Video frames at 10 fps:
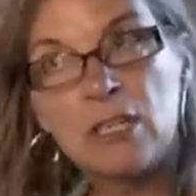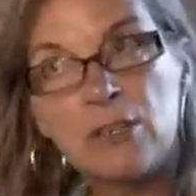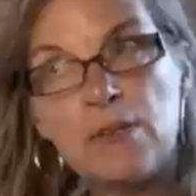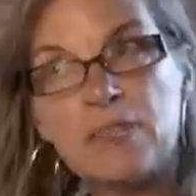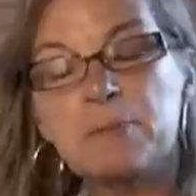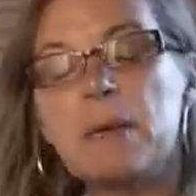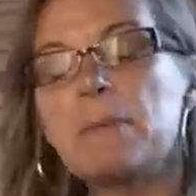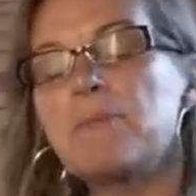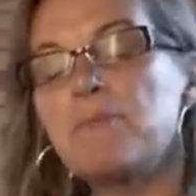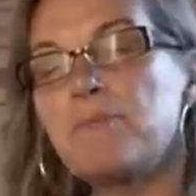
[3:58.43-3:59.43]
You have to
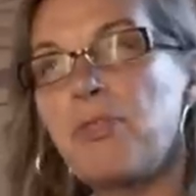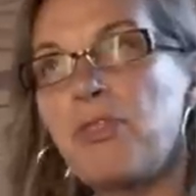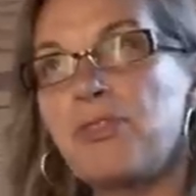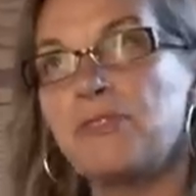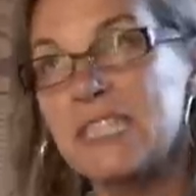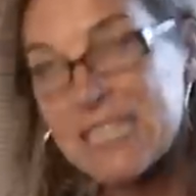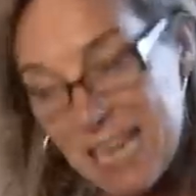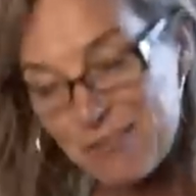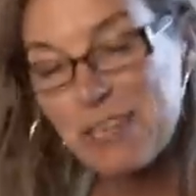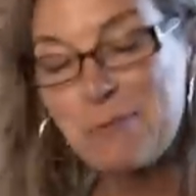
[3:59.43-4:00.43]
spend
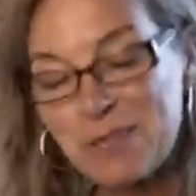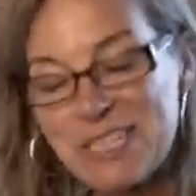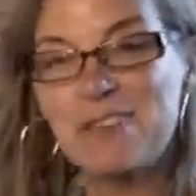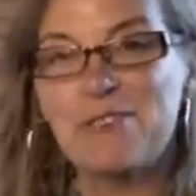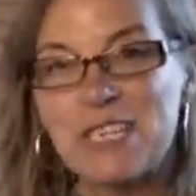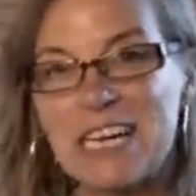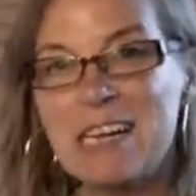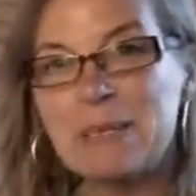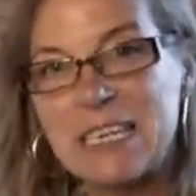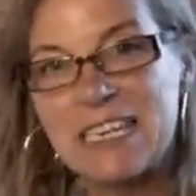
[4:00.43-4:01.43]
70% of your
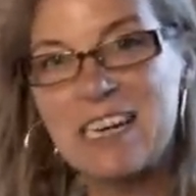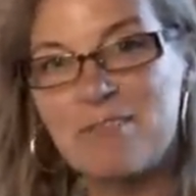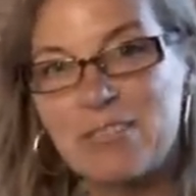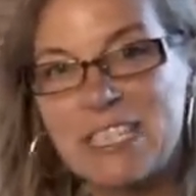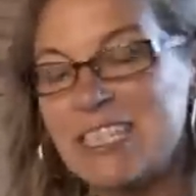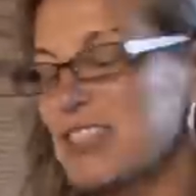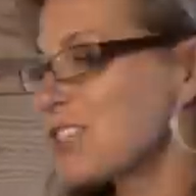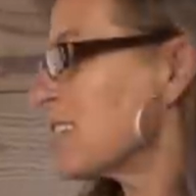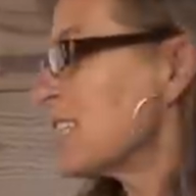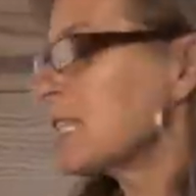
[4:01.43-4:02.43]
time in any
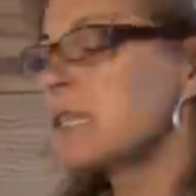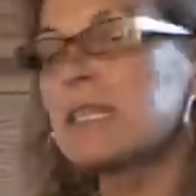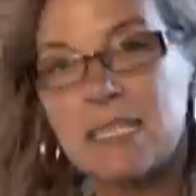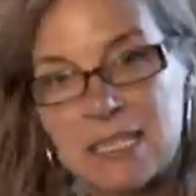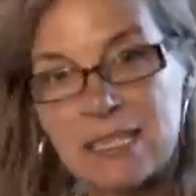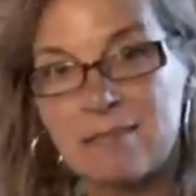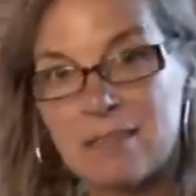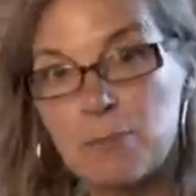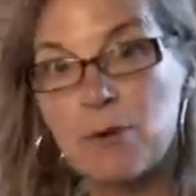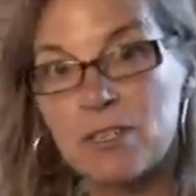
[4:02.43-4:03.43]
conversation listening to
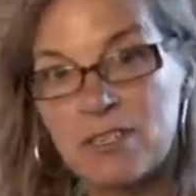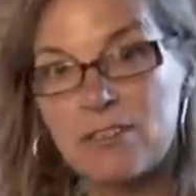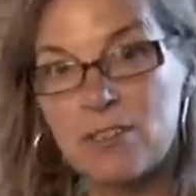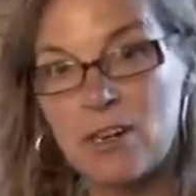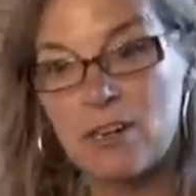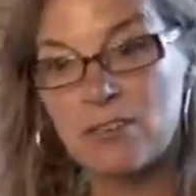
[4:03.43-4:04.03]
the person that you're talking